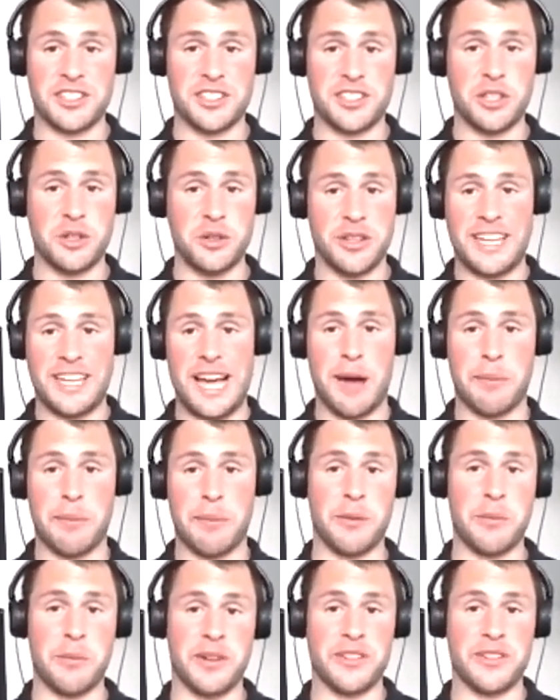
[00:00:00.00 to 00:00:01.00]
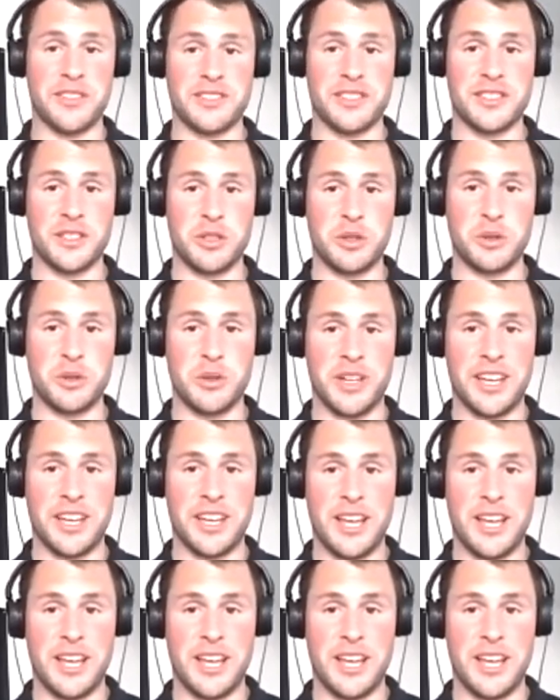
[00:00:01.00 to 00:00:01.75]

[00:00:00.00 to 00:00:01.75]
2-year gap in the middle to